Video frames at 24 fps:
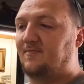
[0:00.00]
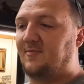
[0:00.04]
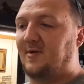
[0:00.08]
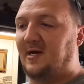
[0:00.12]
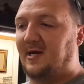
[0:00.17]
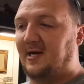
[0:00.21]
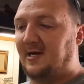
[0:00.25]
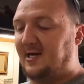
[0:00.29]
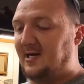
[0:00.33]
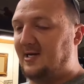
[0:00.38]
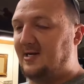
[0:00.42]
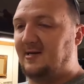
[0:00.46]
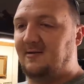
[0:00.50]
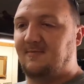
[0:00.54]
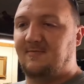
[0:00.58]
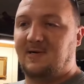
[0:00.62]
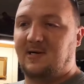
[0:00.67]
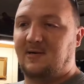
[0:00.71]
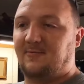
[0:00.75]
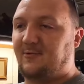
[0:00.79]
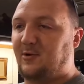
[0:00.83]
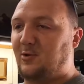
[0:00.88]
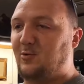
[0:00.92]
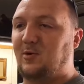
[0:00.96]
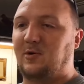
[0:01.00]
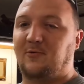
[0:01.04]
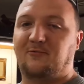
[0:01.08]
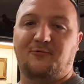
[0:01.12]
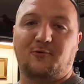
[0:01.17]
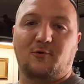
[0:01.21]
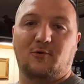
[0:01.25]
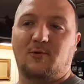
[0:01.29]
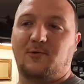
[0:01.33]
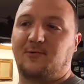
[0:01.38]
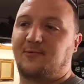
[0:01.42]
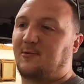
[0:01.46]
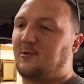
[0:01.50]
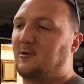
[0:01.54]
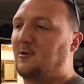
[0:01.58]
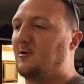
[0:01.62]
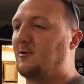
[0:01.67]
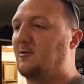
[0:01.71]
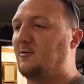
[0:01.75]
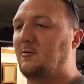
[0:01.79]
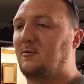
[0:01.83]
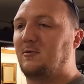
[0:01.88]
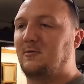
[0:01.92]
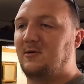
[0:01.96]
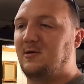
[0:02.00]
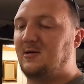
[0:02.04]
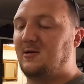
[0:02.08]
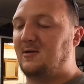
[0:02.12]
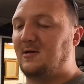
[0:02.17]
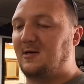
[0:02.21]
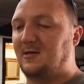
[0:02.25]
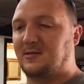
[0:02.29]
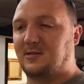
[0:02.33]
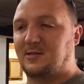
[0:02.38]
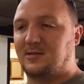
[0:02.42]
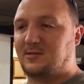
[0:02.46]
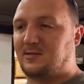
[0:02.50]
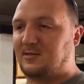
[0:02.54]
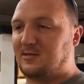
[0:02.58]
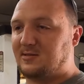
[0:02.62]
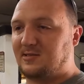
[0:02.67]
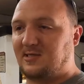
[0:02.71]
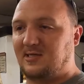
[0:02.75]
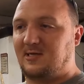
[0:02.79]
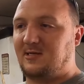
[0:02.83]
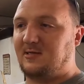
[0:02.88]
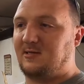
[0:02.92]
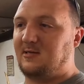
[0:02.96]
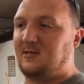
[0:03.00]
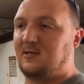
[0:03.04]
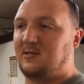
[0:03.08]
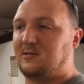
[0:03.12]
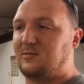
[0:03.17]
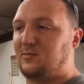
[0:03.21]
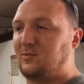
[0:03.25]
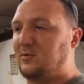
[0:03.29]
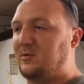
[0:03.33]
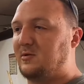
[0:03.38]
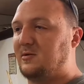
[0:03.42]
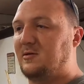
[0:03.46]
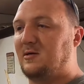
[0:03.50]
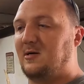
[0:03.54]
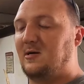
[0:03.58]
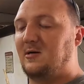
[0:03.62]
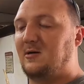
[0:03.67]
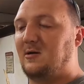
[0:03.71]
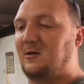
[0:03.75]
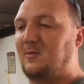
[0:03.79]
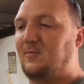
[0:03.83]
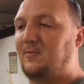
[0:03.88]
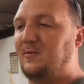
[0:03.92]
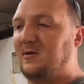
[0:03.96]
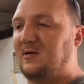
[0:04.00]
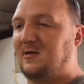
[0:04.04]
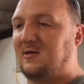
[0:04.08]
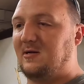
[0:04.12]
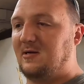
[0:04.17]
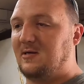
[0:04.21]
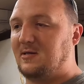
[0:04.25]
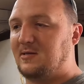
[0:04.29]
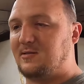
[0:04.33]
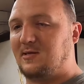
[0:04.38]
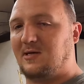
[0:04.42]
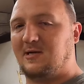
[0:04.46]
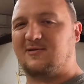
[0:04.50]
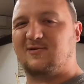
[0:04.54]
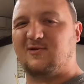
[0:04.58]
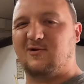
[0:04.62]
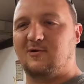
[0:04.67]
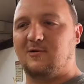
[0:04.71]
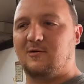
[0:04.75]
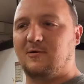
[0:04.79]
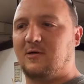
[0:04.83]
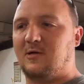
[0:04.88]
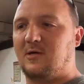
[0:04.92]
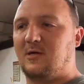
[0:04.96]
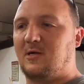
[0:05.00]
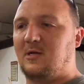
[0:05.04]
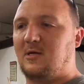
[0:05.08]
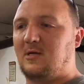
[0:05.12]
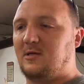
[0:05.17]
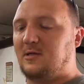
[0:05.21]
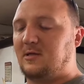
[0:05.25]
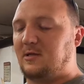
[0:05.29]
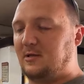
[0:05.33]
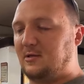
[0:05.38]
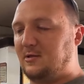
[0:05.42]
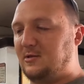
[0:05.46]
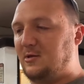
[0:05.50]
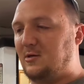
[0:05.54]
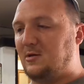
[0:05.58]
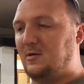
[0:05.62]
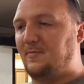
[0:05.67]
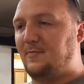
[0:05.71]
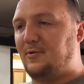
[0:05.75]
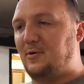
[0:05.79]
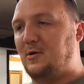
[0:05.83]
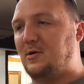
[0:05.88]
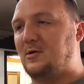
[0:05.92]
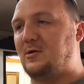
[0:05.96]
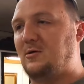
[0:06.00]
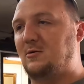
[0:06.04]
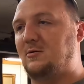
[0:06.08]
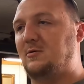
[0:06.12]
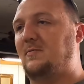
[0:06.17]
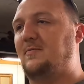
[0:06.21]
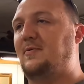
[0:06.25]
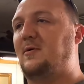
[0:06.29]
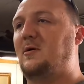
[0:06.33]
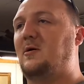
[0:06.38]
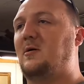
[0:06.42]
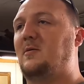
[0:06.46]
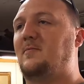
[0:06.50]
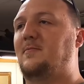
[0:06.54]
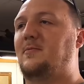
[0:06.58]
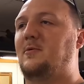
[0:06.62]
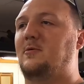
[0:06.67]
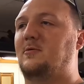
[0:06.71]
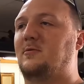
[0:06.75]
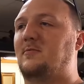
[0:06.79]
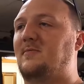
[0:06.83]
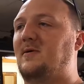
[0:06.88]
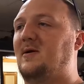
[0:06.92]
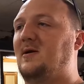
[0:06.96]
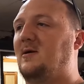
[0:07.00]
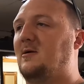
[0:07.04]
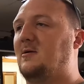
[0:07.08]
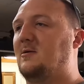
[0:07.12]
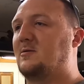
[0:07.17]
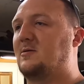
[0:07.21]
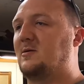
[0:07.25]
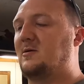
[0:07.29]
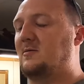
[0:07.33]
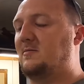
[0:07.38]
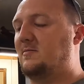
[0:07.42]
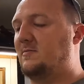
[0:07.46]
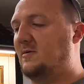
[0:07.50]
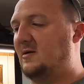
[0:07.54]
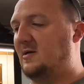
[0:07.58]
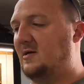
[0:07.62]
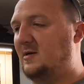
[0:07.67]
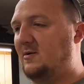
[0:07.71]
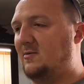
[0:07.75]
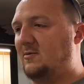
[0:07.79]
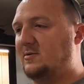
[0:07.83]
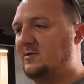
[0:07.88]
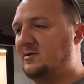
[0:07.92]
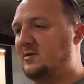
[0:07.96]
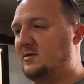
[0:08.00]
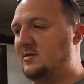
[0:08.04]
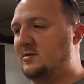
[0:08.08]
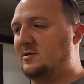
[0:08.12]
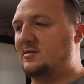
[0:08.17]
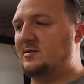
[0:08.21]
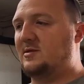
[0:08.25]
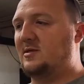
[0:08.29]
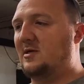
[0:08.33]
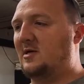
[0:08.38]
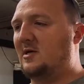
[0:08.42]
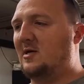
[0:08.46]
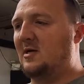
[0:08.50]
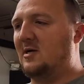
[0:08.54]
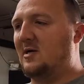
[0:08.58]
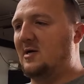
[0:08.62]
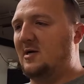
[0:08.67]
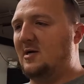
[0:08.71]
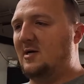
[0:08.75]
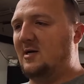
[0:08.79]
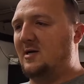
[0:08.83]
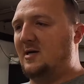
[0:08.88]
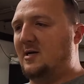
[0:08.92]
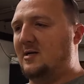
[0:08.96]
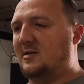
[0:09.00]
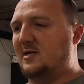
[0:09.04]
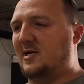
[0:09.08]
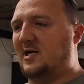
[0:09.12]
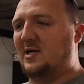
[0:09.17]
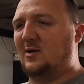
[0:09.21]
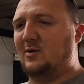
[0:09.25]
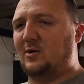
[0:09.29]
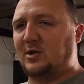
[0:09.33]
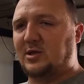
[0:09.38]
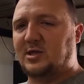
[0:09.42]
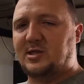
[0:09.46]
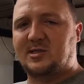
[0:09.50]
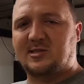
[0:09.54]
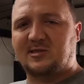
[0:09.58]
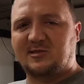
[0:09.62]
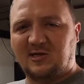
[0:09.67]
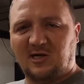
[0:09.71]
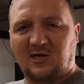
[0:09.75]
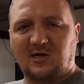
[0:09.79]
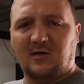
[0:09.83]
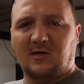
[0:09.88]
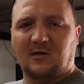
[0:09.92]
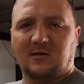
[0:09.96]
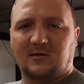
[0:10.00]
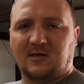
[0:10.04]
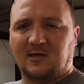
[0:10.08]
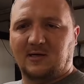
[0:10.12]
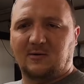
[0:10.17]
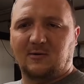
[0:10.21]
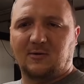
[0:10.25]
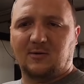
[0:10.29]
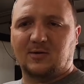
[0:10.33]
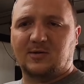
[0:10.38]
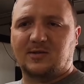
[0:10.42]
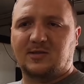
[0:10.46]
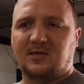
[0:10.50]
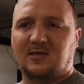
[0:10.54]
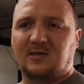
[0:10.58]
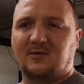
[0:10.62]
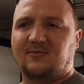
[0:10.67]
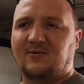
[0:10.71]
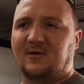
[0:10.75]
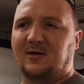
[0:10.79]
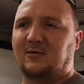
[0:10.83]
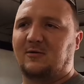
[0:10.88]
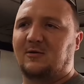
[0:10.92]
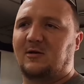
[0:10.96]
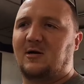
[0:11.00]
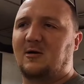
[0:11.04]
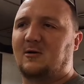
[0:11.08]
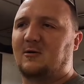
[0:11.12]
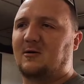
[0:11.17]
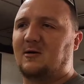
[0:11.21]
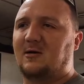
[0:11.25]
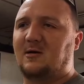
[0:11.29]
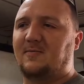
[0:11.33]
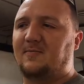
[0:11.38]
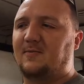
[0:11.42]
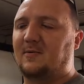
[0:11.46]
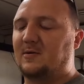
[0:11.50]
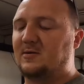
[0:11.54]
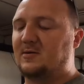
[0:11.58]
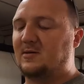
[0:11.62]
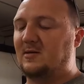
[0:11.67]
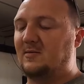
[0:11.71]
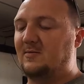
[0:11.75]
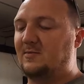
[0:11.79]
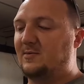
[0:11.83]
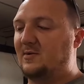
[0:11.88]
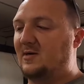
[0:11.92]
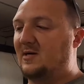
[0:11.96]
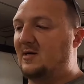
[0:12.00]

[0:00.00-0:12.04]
Like, it didn't matter if you went full throttle or nothing, like, just the secondaries would not open. And it's like you'd go to push on the pump on the back or something, and it would just, it's like it was stuck, like real stiff, like locked up or something.